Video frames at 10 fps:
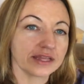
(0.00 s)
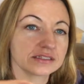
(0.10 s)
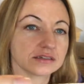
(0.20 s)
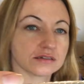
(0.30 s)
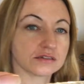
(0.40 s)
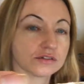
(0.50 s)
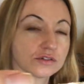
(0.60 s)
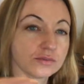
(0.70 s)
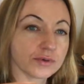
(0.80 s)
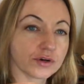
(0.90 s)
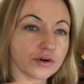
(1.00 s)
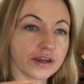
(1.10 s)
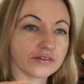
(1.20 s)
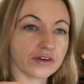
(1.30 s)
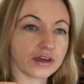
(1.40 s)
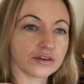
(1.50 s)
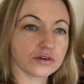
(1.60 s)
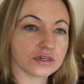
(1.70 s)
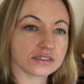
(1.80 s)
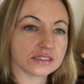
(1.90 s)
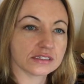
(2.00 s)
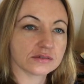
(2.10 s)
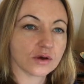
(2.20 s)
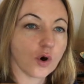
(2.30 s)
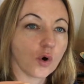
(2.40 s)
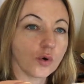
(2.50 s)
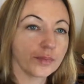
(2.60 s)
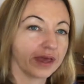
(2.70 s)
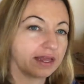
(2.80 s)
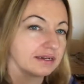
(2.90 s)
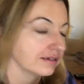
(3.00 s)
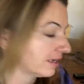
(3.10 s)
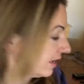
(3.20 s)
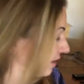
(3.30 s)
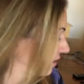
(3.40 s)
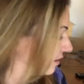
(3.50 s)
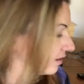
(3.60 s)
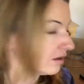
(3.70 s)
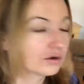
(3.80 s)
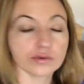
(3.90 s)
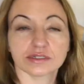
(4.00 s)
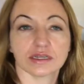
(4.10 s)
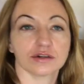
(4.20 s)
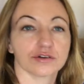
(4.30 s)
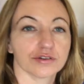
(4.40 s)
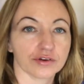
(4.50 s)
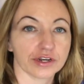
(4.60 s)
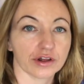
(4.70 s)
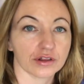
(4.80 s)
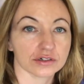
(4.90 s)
it's a super great value because this whole pen kit was under $30.